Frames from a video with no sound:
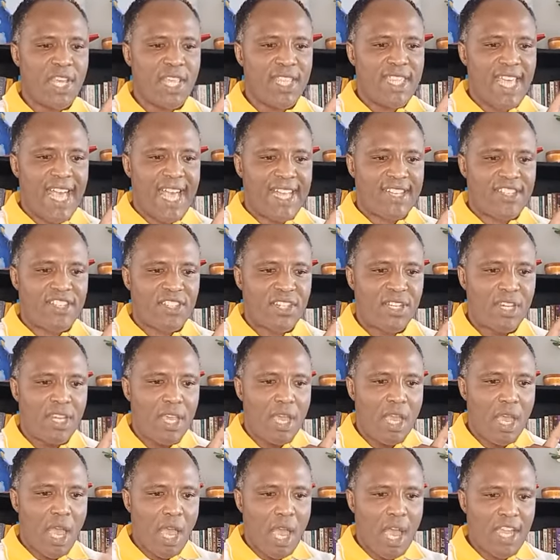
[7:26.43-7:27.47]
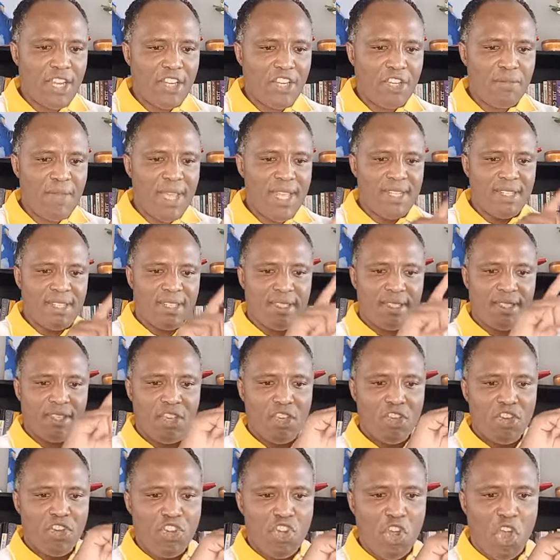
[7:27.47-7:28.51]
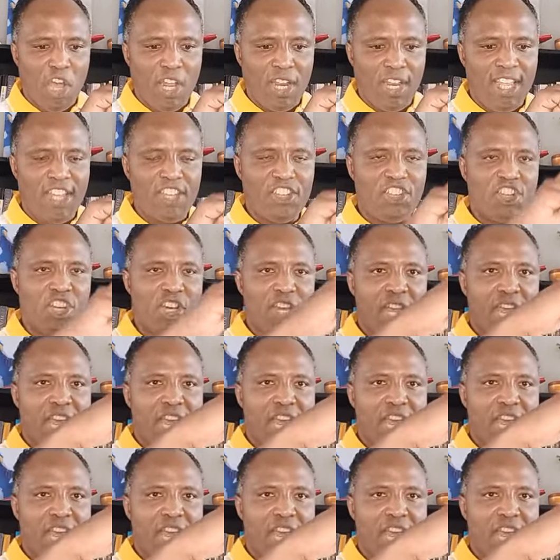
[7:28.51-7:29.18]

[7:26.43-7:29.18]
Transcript: that arguments, knowledge,